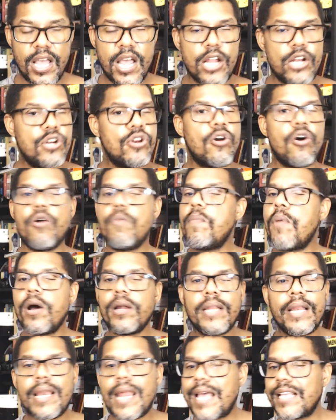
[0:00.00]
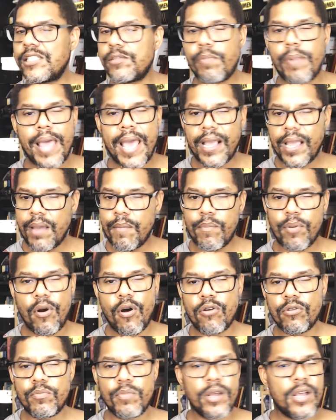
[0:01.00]
Nobody likes black and
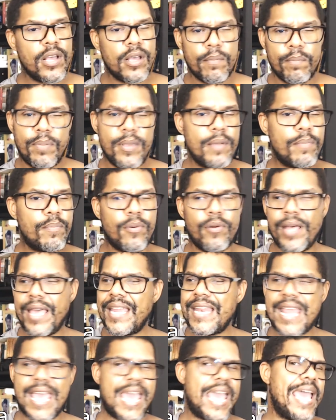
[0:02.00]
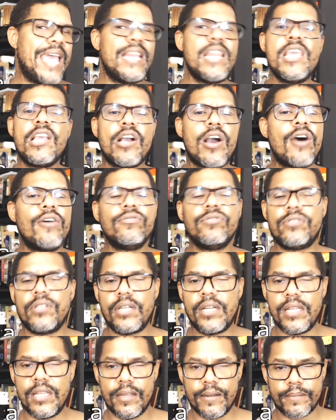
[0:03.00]
brown people in any
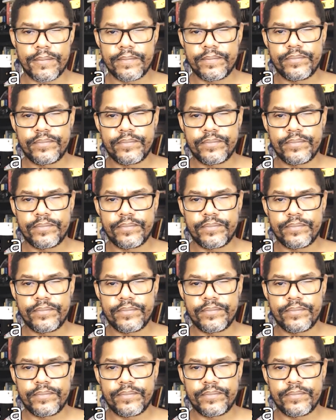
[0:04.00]
country.